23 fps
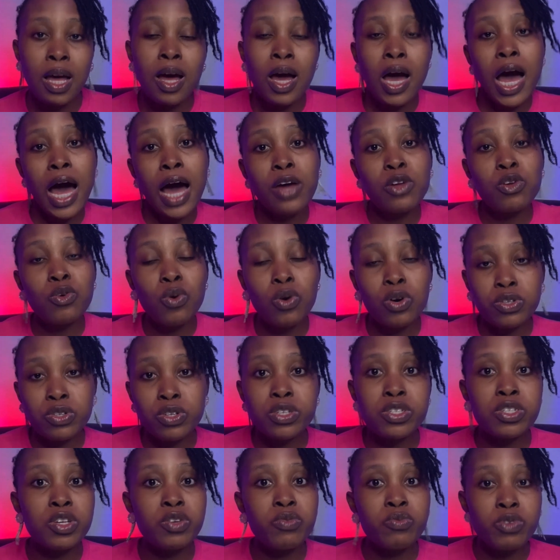and you also
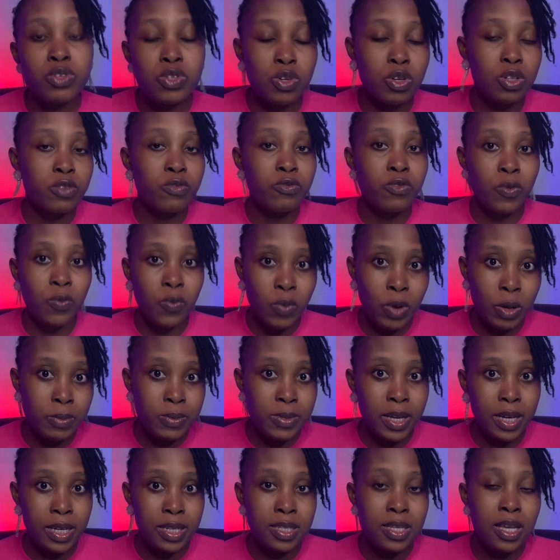see results from
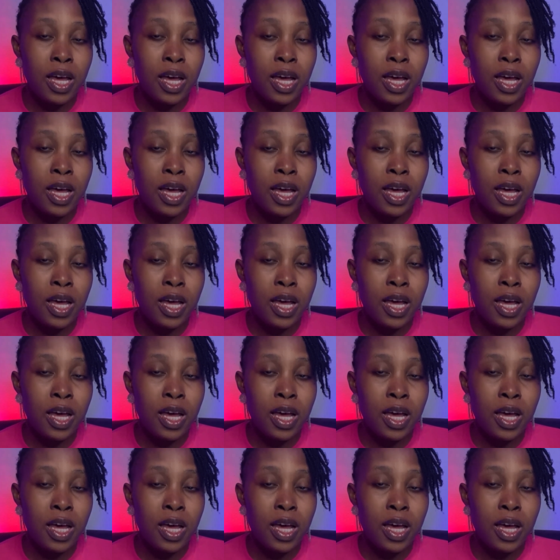websites.